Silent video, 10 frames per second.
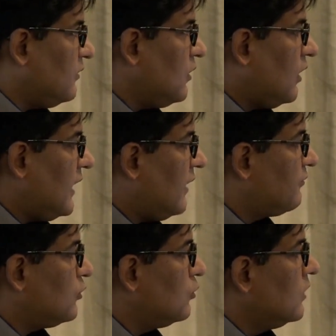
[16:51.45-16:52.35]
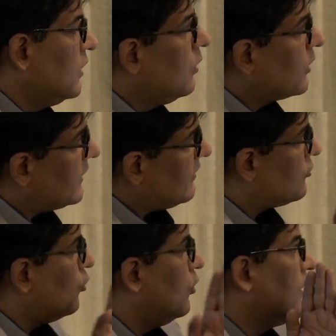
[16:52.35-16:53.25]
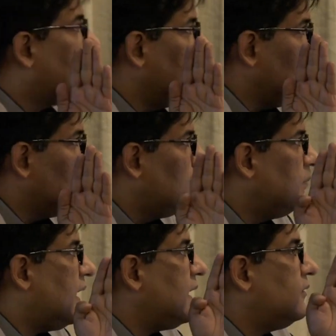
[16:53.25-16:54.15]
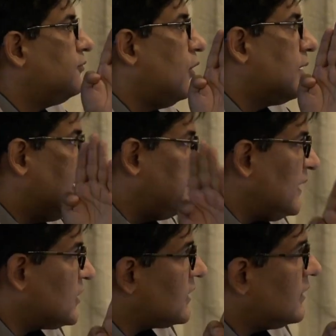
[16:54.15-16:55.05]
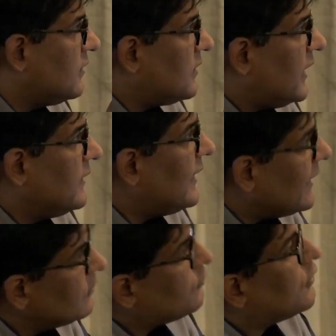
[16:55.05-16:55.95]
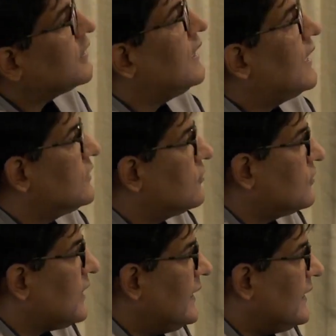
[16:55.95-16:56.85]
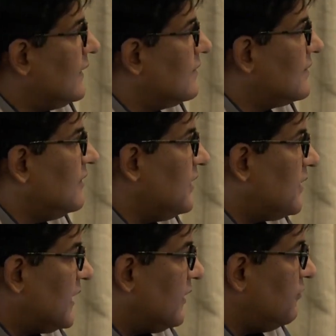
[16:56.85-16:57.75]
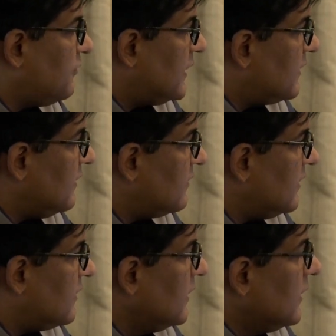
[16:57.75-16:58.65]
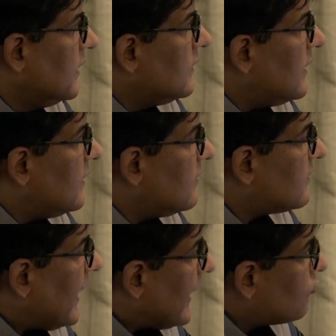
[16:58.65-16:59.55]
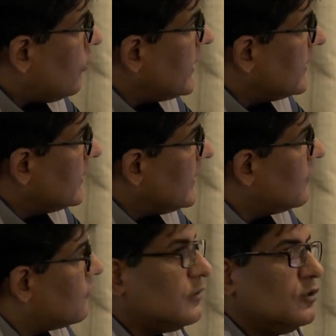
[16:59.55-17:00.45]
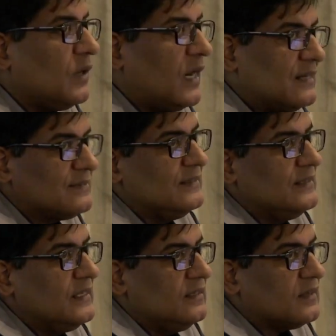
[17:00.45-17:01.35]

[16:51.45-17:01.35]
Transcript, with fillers: We all have to look at this whole continuum for my patient and then for the larger society and see where we can fit these in. There is actually a need for new RCTs.